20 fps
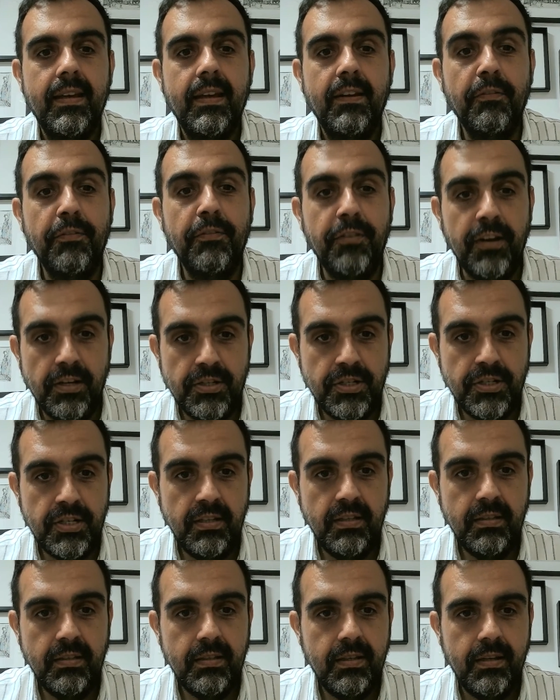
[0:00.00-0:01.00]

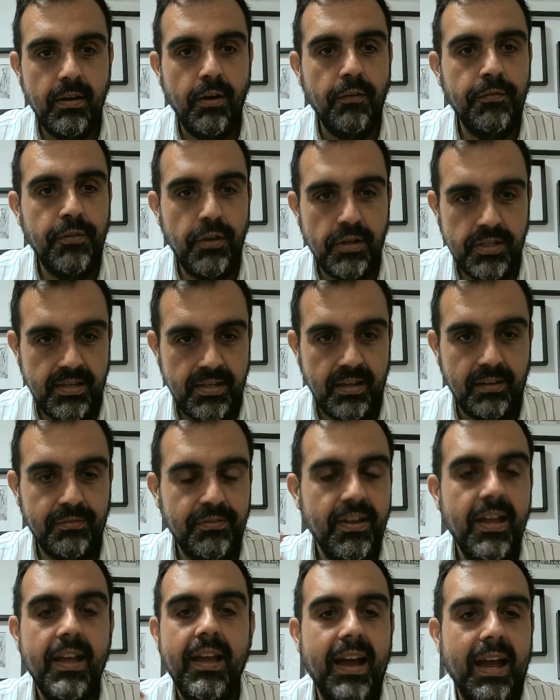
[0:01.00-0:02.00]
version of yourself
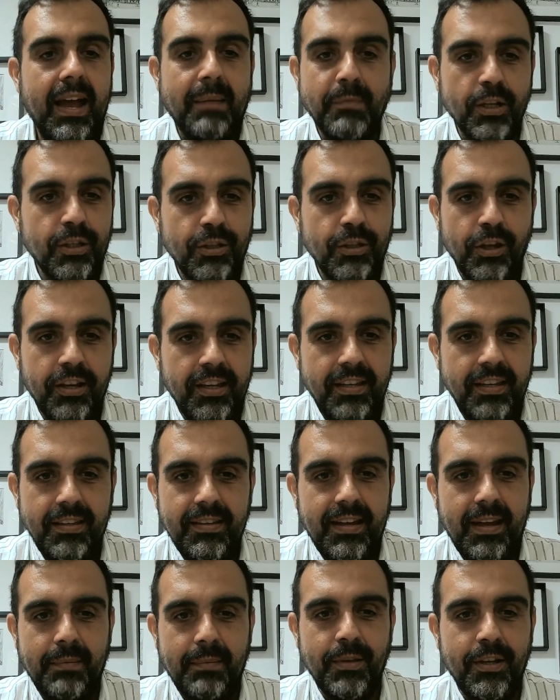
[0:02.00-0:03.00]
i'm not talking
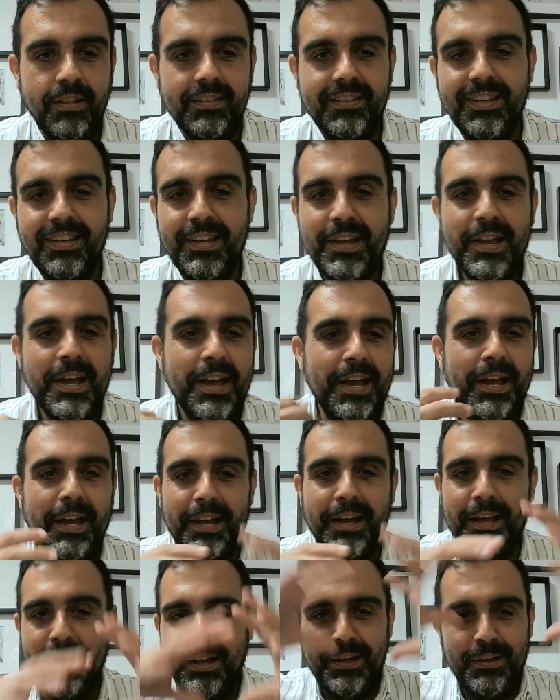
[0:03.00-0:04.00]
i'm not
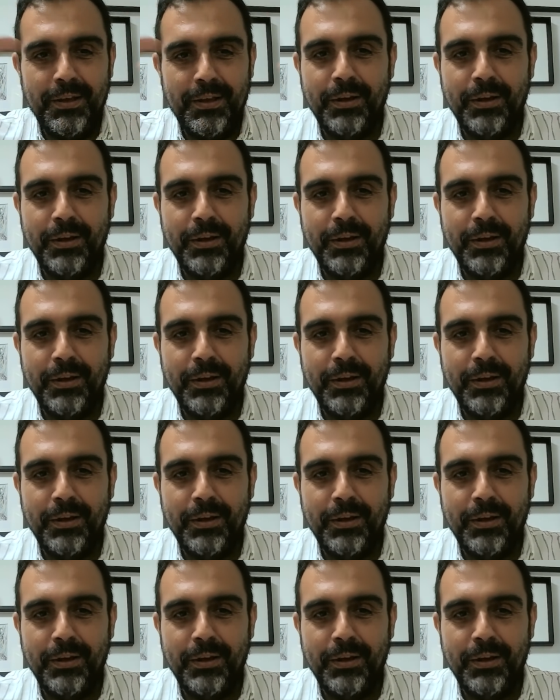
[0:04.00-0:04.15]
a, a